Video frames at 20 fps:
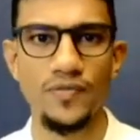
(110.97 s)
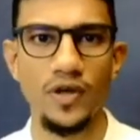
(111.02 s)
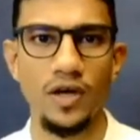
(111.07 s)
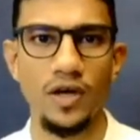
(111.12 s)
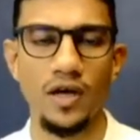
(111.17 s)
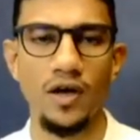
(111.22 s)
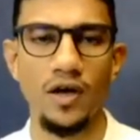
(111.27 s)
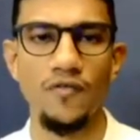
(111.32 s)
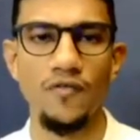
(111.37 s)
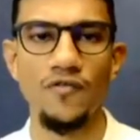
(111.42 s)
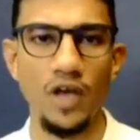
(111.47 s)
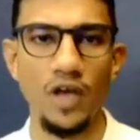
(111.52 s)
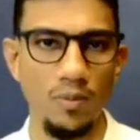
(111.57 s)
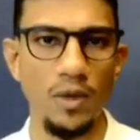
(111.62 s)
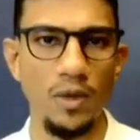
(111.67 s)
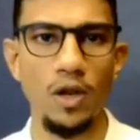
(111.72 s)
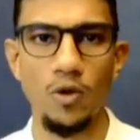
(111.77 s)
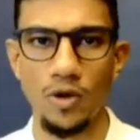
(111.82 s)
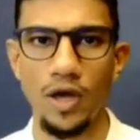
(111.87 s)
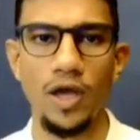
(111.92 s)
We'll
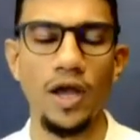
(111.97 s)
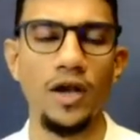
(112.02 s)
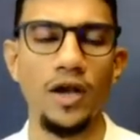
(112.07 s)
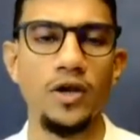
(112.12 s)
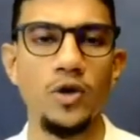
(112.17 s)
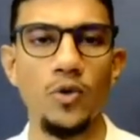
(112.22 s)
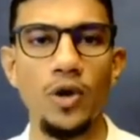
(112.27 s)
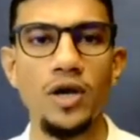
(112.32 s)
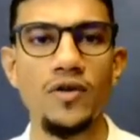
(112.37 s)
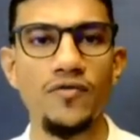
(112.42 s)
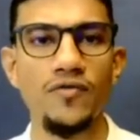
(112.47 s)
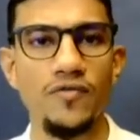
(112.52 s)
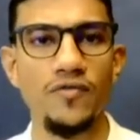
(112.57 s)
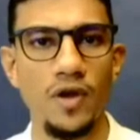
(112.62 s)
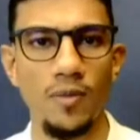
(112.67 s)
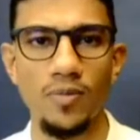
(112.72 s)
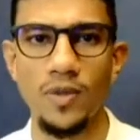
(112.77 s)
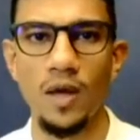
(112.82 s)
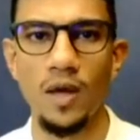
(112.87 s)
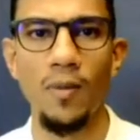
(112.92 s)
be looking into it
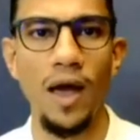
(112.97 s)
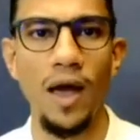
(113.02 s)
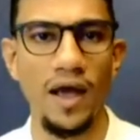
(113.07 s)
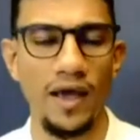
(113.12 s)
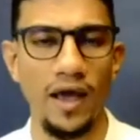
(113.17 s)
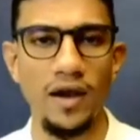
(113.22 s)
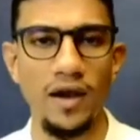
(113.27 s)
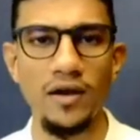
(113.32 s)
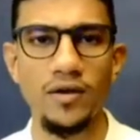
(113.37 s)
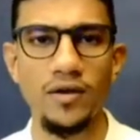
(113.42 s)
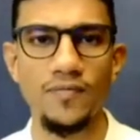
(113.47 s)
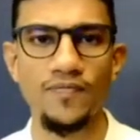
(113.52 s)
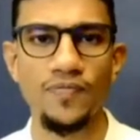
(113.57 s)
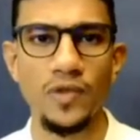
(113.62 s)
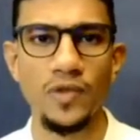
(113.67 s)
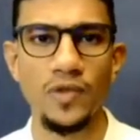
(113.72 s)
from the back end.